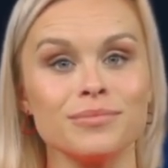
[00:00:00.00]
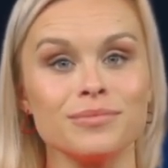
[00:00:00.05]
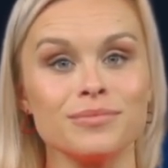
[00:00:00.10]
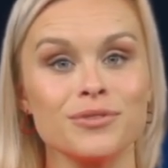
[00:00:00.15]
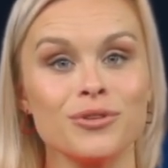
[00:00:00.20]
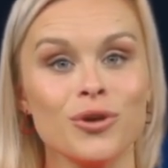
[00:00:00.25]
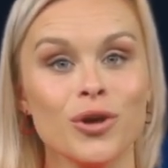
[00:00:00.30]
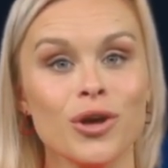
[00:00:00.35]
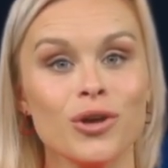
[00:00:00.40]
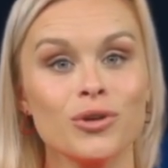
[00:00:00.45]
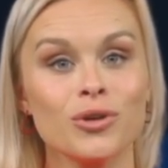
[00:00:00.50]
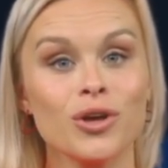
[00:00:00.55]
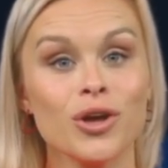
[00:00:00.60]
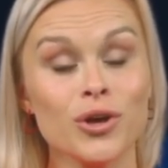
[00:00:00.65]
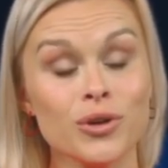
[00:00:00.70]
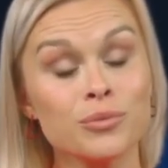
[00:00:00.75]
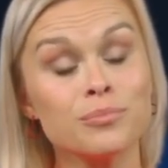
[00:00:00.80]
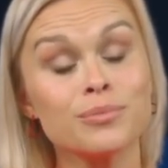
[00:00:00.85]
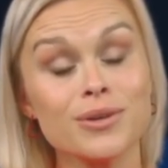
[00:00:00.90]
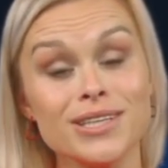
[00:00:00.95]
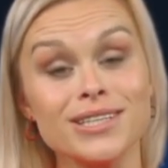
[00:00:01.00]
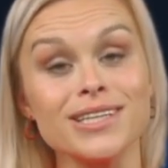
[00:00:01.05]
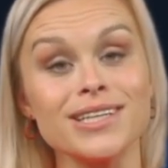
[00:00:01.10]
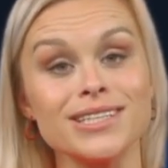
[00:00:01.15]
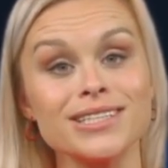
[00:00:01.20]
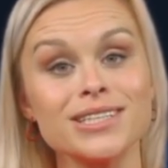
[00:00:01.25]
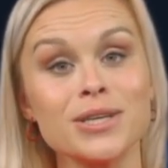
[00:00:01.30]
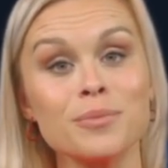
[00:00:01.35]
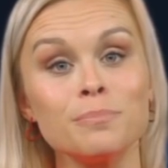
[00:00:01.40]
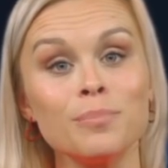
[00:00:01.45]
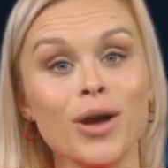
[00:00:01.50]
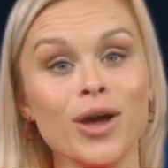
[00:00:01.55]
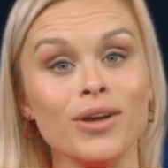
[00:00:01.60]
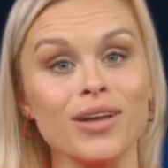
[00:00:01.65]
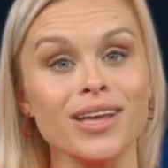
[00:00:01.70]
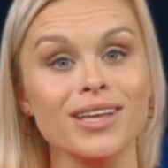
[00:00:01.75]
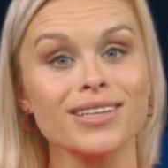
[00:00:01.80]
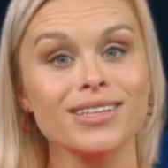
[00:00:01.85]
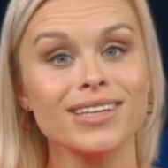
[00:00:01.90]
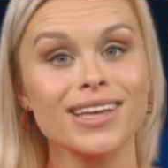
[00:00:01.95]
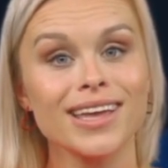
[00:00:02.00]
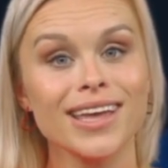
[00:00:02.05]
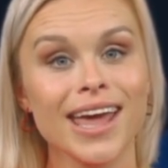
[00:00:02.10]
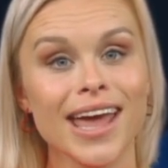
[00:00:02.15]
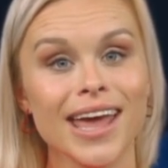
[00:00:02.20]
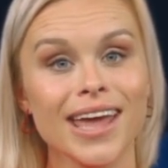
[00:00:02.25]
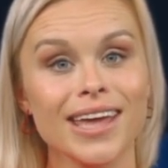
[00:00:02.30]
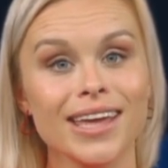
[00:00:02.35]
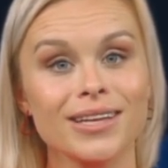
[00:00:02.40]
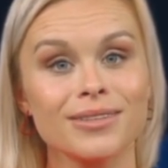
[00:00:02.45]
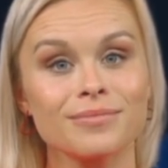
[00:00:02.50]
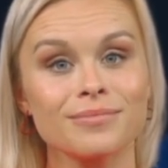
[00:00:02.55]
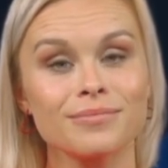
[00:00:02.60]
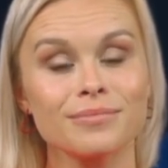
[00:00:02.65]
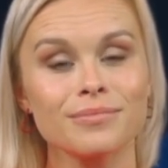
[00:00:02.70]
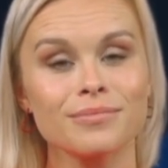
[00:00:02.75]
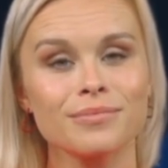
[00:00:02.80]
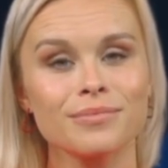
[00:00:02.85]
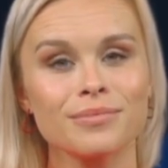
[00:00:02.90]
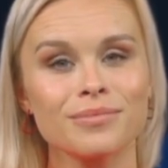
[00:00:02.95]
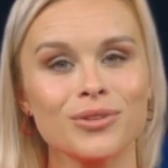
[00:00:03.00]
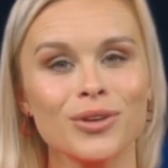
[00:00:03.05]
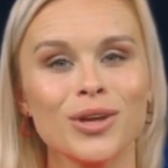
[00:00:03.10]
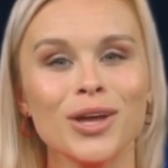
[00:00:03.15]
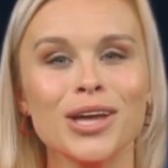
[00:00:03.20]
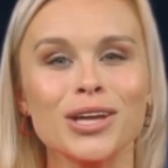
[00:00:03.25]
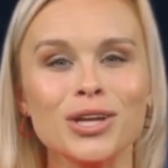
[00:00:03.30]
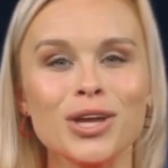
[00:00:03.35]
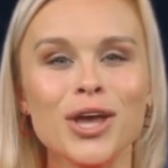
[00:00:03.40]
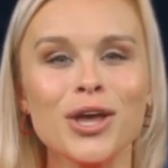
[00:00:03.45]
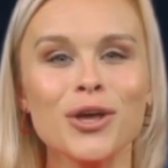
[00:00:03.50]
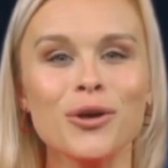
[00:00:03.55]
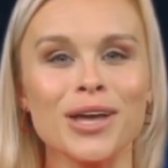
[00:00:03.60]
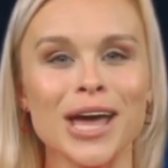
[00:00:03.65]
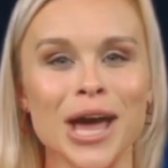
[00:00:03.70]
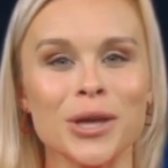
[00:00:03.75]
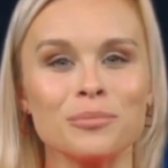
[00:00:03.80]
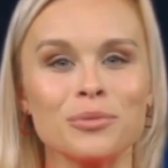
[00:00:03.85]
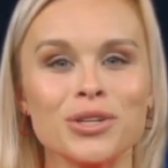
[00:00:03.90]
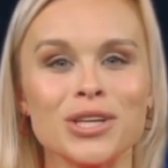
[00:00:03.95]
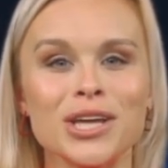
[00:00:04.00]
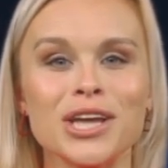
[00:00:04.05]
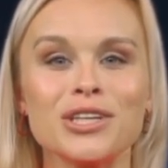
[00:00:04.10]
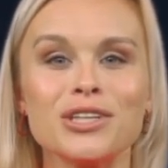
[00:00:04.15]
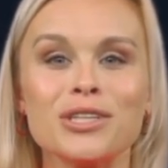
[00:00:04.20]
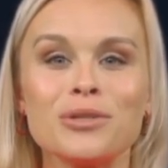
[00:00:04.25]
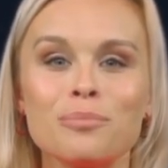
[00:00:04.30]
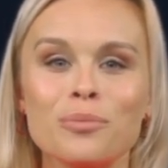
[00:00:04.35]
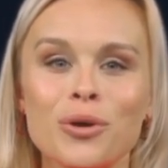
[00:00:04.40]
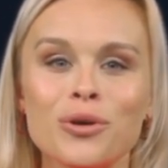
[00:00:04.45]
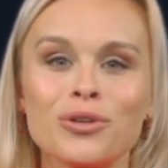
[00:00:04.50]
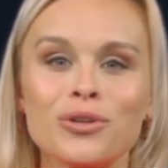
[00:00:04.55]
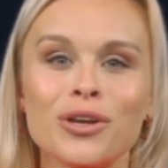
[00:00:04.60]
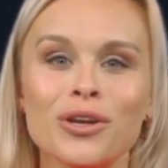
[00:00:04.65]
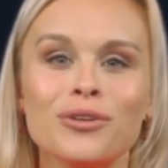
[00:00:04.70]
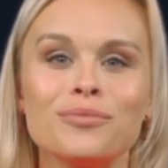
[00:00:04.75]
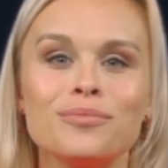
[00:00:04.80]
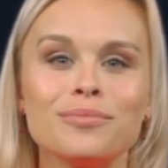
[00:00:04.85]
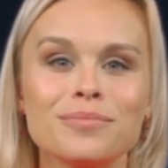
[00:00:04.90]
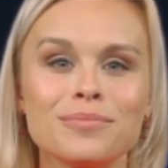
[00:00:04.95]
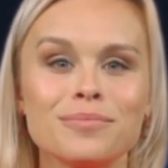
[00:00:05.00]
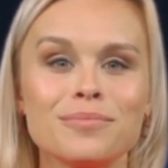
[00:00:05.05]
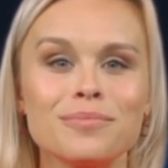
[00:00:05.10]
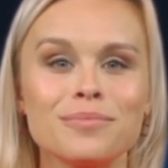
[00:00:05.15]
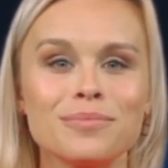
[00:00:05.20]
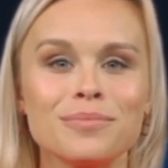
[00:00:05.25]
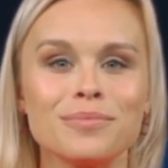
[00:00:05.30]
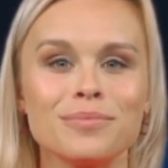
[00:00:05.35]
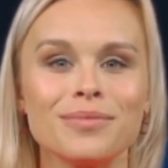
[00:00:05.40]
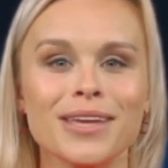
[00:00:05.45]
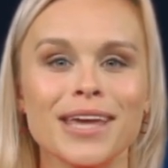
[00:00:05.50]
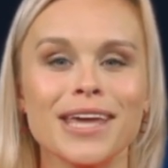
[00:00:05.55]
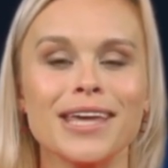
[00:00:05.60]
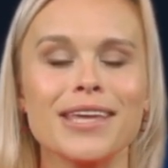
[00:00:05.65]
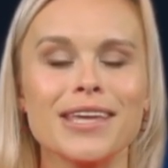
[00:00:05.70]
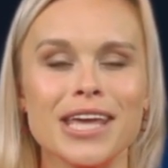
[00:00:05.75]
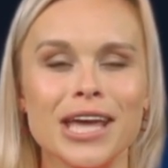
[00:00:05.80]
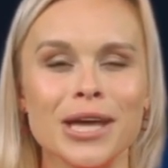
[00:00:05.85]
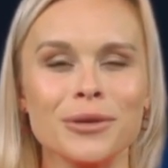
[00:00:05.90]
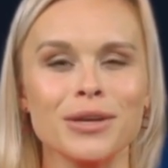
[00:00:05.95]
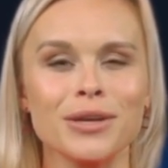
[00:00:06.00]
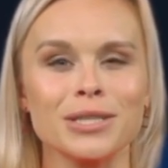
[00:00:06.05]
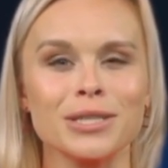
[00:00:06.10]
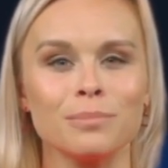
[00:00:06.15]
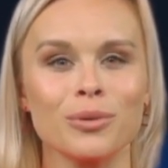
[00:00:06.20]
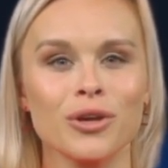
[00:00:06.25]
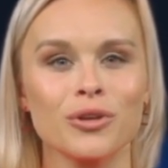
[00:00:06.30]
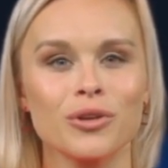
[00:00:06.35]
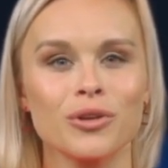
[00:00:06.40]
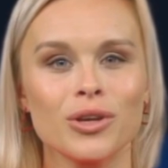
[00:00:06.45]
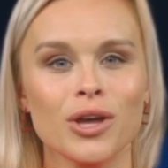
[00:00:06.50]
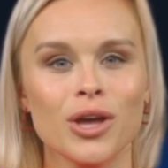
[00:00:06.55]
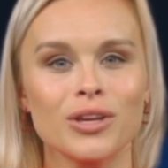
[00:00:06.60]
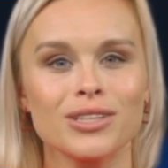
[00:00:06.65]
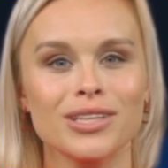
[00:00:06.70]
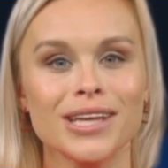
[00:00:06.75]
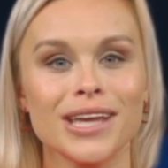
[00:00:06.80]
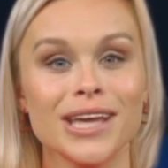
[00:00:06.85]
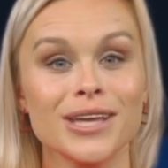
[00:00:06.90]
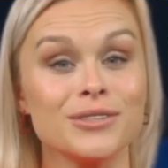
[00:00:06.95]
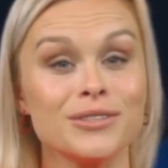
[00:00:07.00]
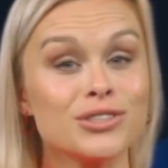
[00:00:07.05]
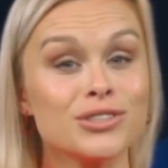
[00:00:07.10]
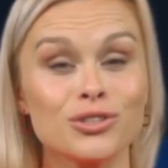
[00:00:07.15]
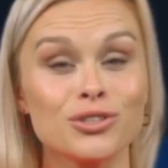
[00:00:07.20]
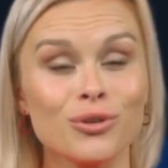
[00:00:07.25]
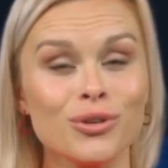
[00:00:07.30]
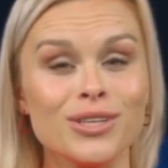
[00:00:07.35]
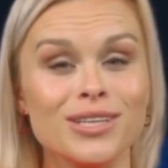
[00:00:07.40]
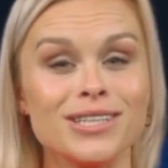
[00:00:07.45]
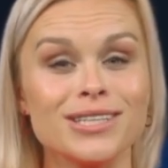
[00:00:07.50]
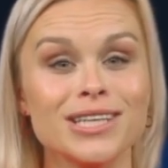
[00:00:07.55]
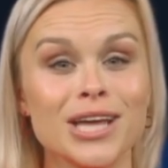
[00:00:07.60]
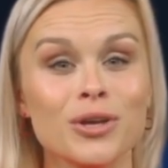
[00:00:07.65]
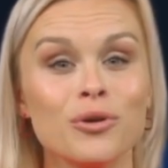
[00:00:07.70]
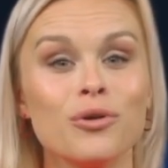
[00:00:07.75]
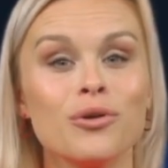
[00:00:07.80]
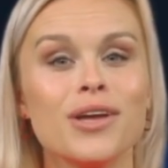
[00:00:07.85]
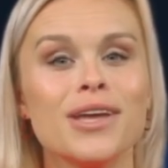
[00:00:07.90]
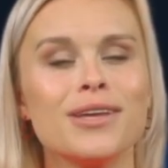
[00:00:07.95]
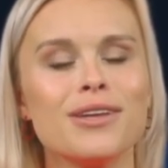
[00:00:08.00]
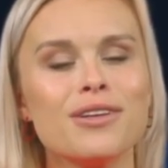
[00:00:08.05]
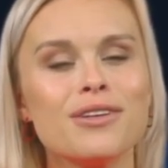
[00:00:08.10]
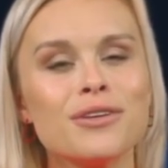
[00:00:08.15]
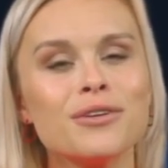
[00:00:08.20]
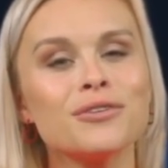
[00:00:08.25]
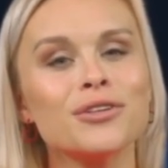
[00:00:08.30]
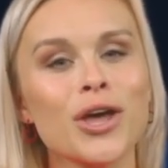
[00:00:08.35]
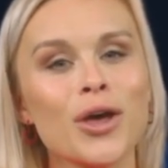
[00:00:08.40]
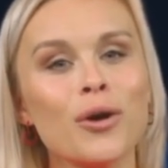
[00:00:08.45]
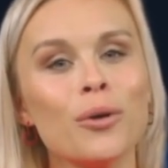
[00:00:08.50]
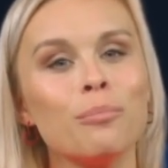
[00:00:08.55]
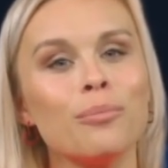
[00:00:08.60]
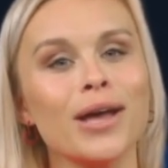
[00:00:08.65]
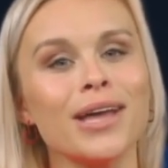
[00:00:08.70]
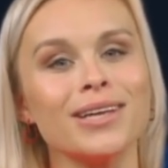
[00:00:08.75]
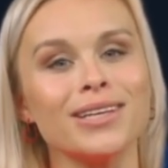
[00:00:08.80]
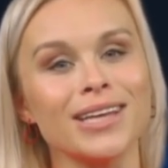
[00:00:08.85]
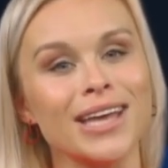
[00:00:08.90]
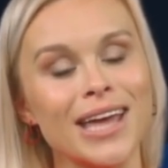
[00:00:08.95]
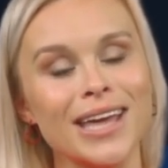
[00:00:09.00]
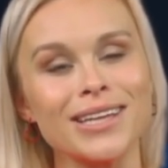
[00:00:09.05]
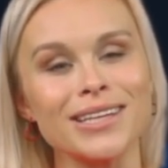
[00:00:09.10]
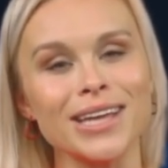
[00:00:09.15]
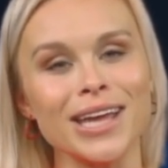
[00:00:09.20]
pro-code business components in a low-code application builder. It enables parallel teams to accelerate the development and